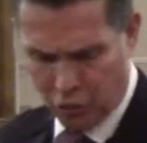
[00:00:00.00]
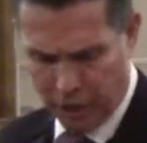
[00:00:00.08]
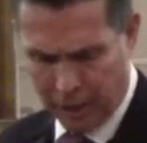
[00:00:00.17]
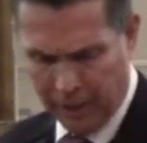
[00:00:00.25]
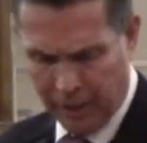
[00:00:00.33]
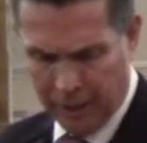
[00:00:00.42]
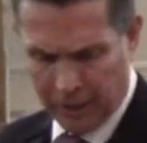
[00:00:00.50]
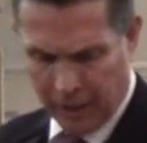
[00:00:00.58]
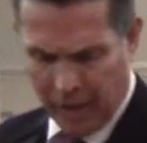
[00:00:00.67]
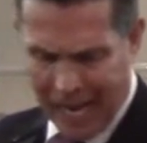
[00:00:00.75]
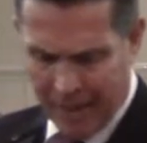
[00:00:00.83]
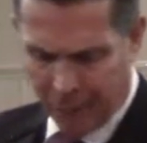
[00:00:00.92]
it, to
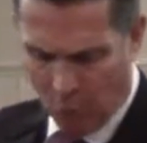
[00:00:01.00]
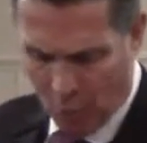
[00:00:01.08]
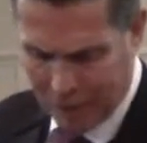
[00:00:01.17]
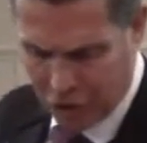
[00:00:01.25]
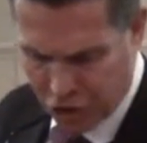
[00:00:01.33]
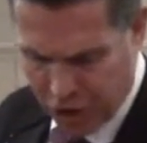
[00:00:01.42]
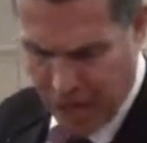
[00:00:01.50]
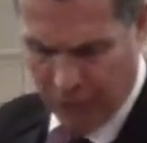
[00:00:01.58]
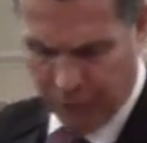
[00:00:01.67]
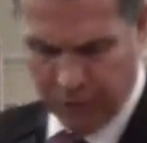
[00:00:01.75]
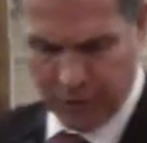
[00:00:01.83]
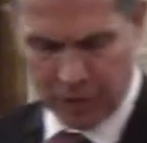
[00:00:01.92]
claim for
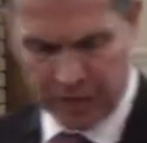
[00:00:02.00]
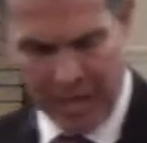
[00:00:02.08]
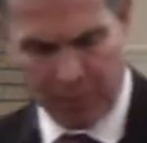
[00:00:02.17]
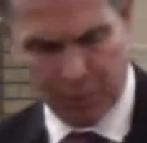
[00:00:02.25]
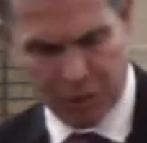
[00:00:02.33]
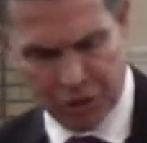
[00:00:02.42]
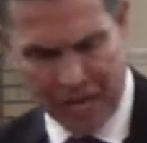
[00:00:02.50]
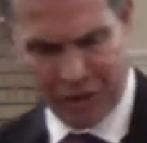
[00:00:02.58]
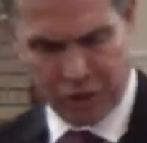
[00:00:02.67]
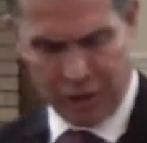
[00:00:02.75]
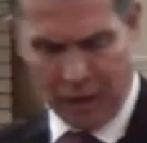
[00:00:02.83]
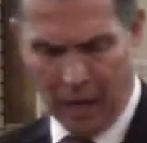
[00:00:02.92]
oneself, to take
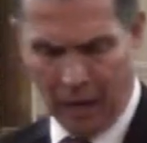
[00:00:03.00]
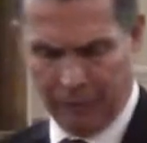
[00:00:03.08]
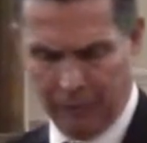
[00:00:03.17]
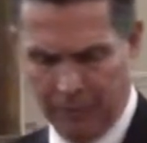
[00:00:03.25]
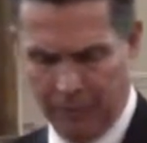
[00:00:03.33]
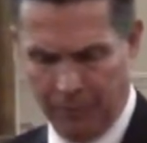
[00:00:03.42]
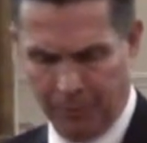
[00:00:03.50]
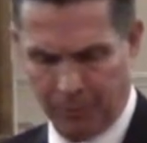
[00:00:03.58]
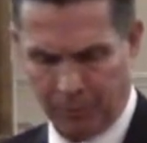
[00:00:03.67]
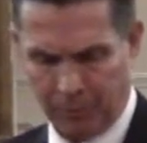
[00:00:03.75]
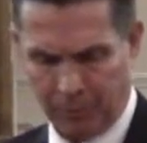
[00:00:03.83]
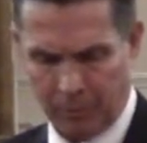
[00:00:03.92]
possession of.
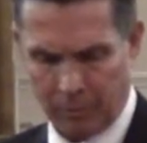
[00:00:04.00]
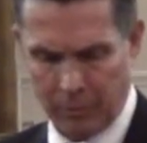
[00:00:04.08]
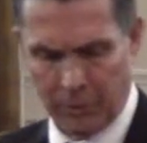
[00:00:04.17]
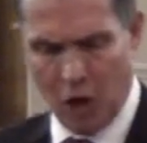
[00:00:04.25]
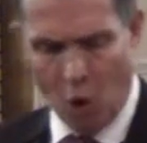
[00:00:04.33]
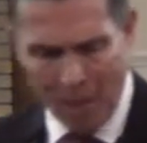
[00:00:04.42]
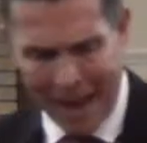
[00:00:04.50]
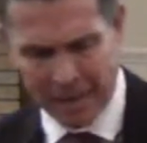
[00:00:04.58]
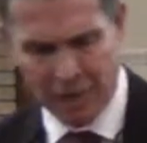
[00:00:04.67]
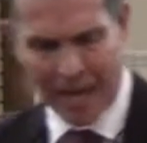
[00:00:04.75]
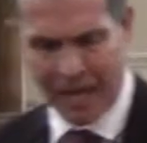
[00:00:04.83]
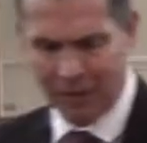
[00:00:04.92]
No man
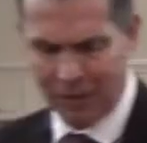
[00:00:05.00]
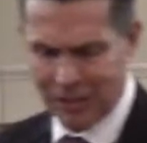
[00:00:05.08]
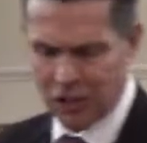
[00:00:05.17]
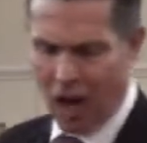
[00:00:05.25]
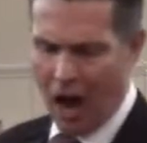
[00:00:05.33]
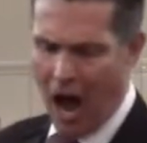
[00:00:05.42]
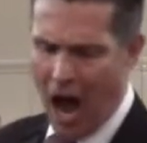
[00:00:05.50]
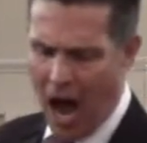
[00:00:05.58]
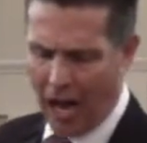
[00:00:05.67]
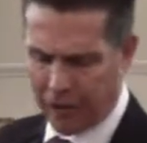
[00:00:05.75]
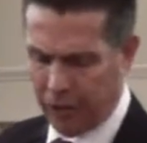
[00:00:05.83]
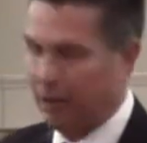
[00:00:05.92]
taketh this
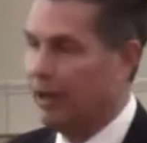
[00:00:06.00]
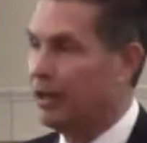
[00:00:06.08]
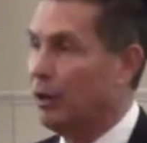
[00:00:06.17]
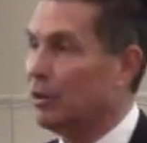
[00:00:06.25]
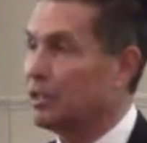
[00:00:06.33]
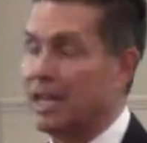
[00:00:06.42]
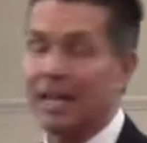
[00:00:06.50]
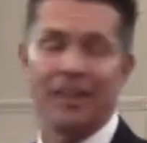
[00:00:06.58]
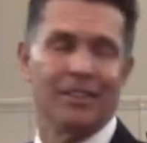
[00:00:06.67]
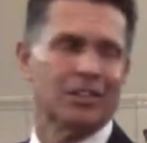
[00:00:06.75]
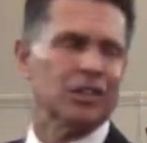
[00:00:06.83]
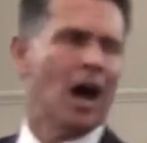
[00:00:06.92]
honor, notice that,
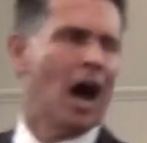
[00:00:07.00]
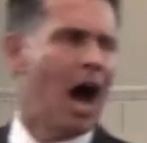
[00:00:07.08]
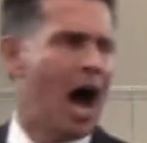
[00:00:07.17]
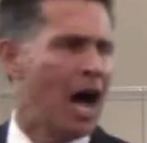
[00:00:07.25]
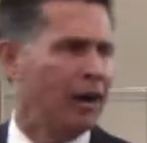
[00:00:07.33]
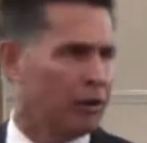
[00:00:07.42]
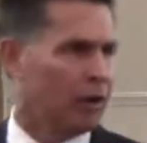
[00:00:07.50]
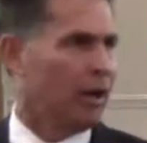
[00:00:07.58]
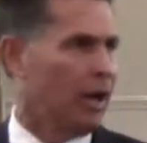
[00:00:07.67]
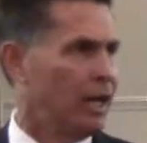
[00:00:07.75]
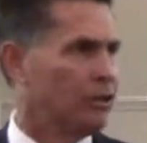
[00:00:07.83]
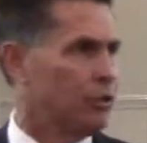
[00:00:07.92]
this honor
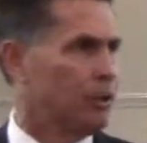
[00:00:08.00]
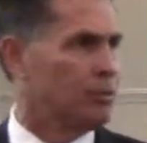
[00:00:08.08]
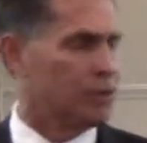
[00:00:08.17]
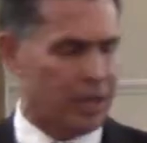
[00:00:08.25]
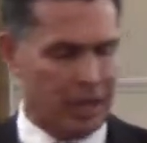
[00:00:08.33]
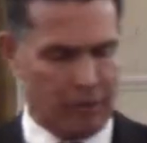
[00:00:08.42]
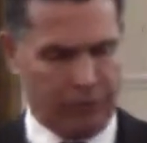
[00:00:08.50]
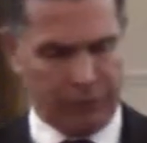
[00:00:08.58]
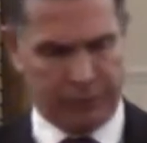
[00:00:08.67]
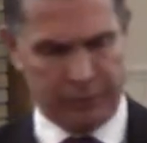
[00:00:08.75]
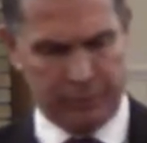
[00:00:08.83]
unto himself.